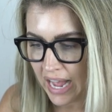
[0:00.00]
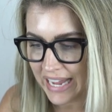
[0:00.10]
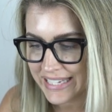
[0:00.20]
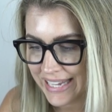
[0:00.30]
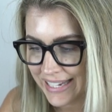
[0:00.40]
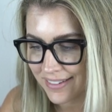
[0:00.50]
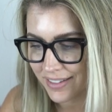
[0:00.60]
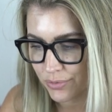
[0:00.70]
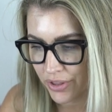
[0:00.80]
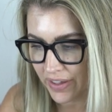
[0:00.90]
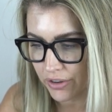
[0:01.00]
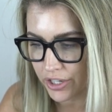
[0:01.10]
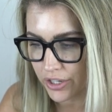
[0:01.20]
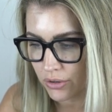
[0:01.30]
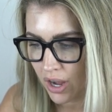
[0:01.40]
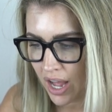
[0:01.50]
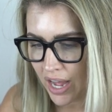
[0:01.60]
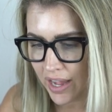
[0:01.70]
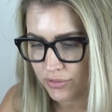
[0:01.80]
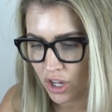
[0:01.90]
I can't live without you.
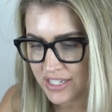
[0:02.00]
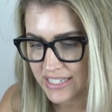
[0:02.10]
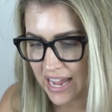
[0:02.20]
I've lost